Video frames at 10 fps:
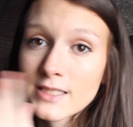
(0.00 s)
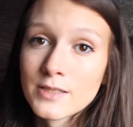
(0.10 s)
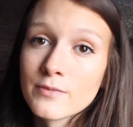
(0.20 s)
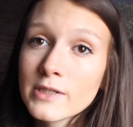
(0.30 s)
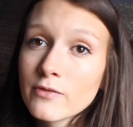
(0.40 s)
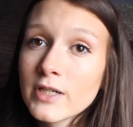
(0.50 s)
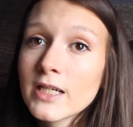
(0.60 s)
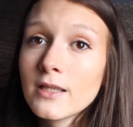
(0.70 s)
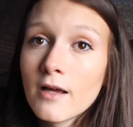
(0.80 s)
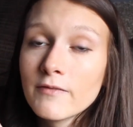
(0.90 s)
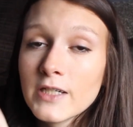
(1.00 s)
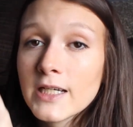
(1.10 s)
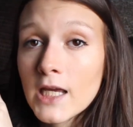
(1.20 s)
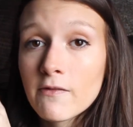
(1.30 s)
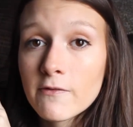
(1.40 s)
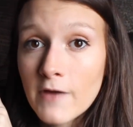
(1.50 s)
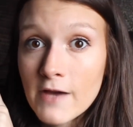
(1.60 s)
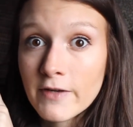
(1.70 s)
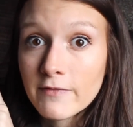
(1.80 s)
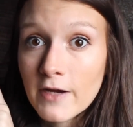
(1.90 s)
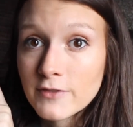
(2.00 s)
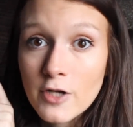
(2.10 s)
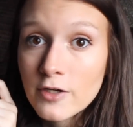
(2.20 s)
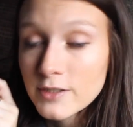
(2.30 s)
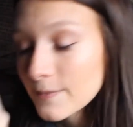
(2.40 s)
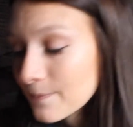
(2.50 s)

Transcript: This is a reread, loved it, gave it 5 out of 5 stars.